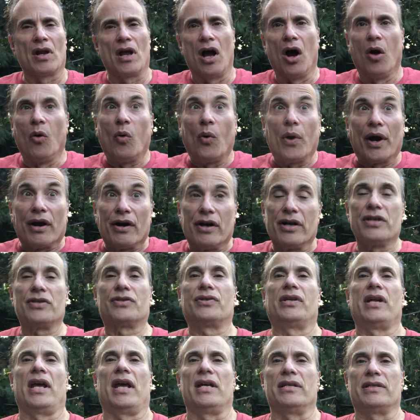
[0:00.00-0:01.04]
awareness
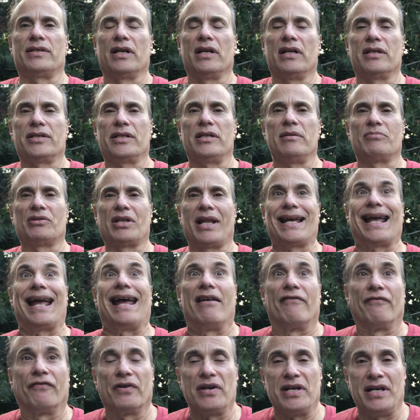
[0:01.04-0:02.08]
days, and it seems like
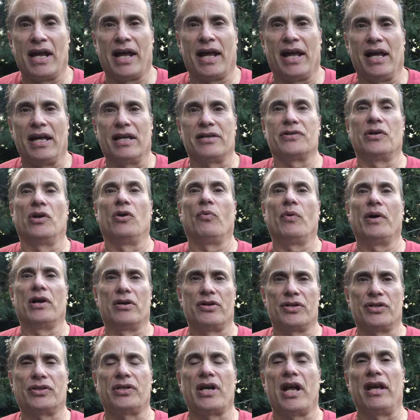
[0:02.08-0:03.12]
every day is an
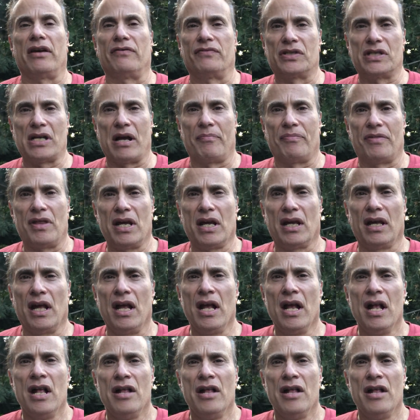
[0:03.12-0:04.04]
awareness day of something.